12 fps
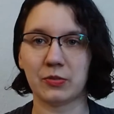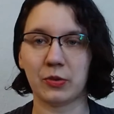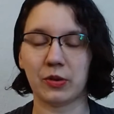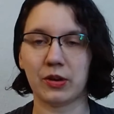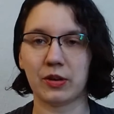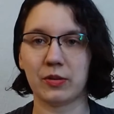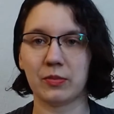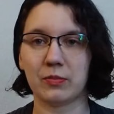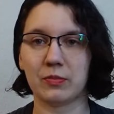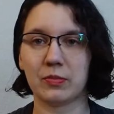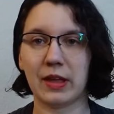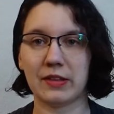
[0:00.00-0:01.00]
for
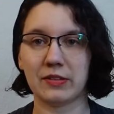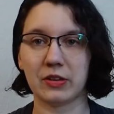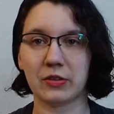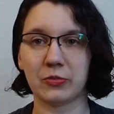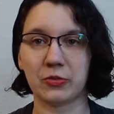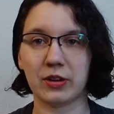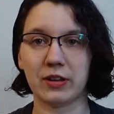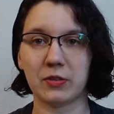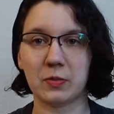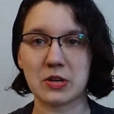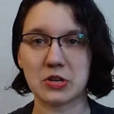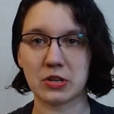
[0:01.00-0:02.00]
plastic free,
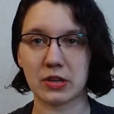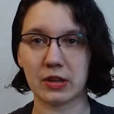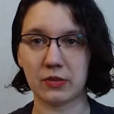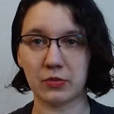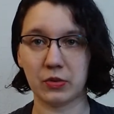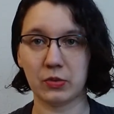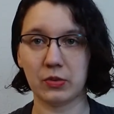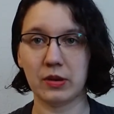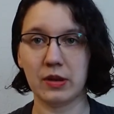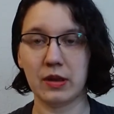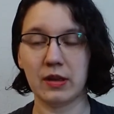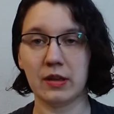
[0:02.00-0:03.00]
especially if you
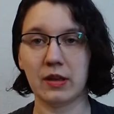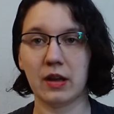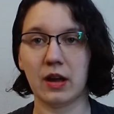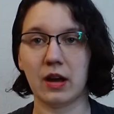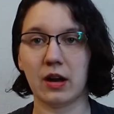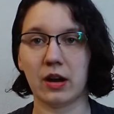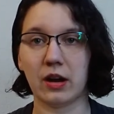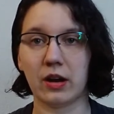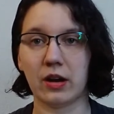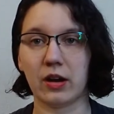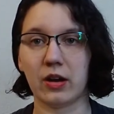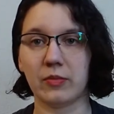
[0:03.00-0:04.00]
are